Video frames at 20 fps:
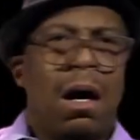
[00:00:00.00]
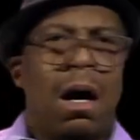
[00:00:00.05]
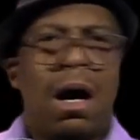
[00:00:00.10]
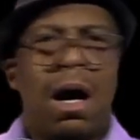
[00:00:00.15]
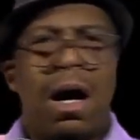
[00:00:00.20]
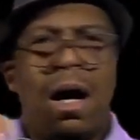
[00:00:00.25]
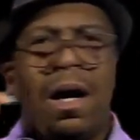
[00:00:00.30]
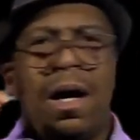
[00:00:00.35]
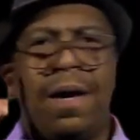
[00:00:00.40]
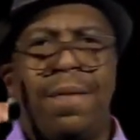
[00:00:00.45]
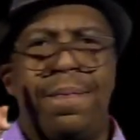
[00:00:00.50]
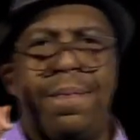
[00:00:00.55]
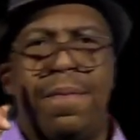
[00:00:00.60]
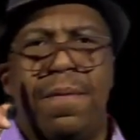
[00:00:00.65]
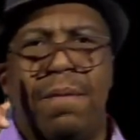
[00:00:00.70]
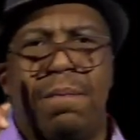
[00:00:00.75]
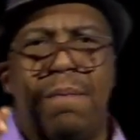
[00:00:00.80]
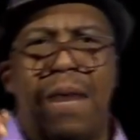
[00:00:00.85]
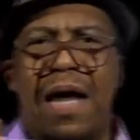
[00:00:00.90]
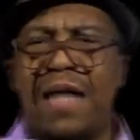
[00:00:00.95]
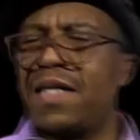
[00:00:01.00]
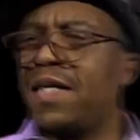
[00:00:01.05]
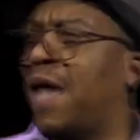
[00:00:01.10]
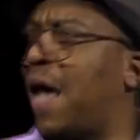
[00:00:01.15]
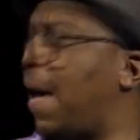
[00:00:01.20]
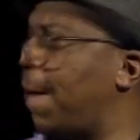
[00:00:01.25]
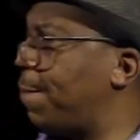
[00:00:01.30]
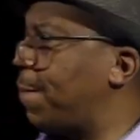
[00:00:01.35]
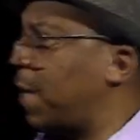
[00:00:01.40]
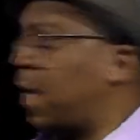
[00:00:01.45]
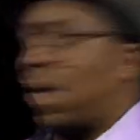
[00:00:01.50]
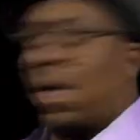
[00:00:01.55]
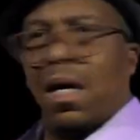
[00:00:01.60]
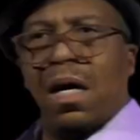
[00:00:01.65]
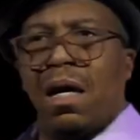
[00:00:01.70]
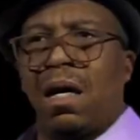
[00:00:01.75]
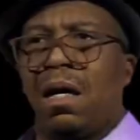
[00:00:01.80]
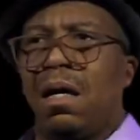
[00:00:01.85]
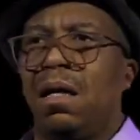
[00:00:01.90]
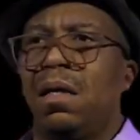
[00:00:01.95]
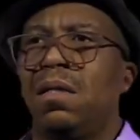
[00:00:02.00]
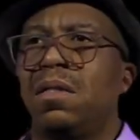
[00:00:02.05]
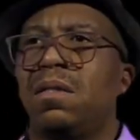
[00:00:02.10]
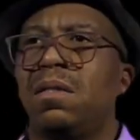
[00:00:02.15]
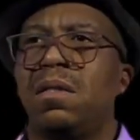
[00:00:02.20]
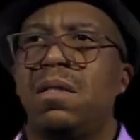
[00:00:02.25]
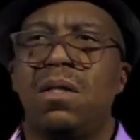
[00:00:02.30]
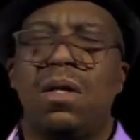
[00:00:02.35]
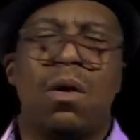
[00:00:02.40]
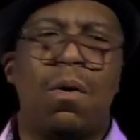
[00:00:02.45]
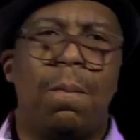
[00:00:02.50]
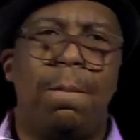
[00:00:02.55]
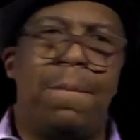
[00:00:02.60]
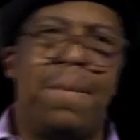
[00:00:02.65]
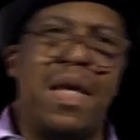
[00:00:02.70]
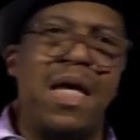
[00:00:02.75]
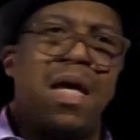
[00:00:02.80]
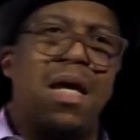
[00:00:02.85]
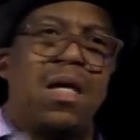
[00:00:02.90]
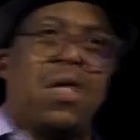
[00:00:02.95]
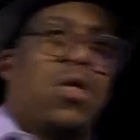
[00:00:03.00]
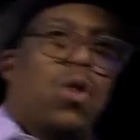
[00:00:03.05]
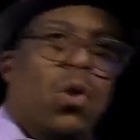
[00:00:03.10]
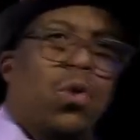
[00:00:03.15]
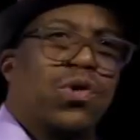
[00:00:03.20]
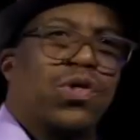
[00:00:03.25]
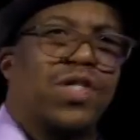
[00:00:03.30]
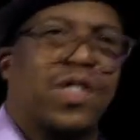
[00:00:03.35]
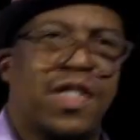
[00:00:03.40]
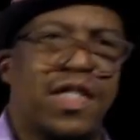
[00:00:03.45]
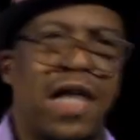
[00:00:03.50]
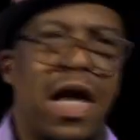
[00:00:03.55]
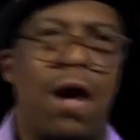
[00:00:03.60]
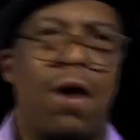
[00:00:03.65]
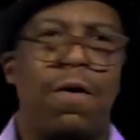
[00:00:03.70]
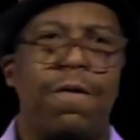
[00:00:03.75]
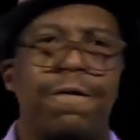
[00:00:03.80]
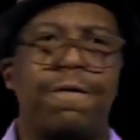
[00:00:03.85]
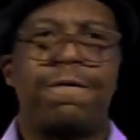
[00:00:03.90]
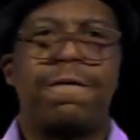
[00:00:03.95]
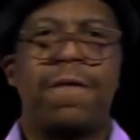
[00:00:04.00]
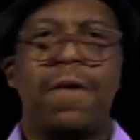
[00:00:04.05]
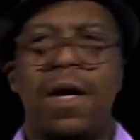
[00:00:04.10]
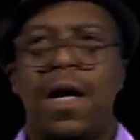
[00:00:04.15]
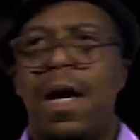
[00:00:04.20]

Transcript: Uh, my topic is you know being yourself